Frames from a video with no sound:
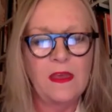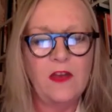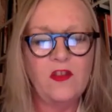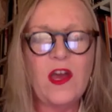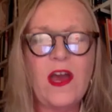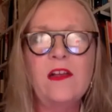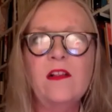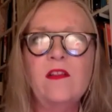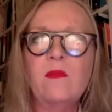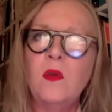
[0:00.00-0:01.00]
A
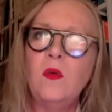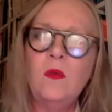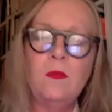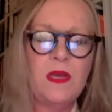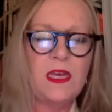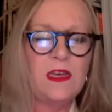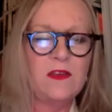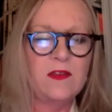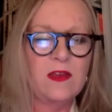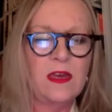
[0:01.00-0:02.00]
child's moon
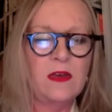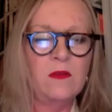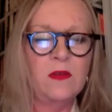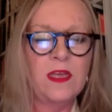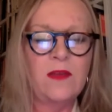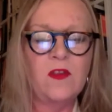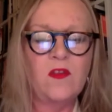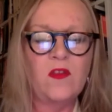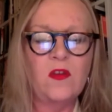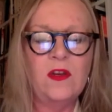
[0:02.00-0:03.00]
peers down, yet the
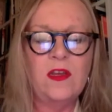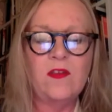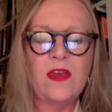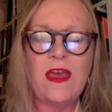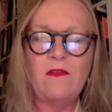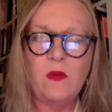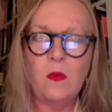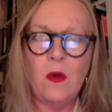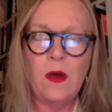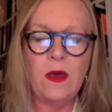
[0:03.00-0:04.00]
sun is
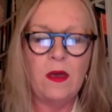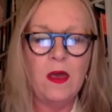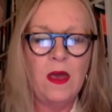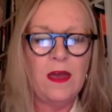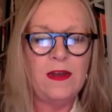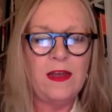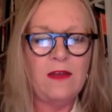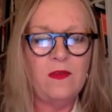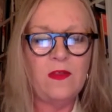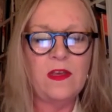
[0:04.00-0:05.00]
everywhere, and
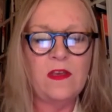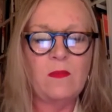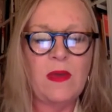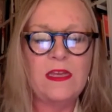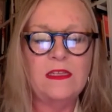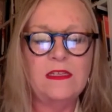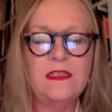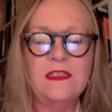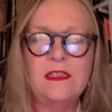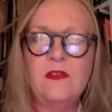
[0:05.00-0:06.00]
everything is painted
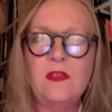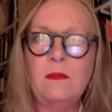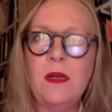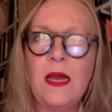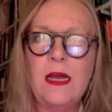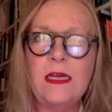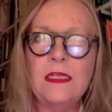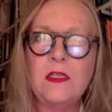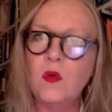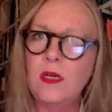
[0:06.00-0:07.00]
as if to
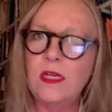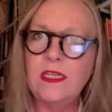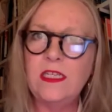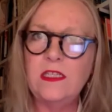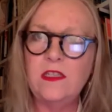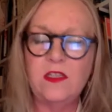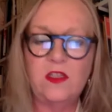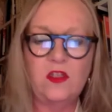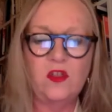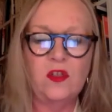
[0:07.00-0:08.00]
blind or at least to
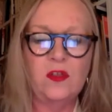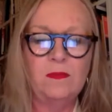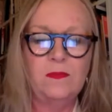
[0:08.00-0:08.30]
stun.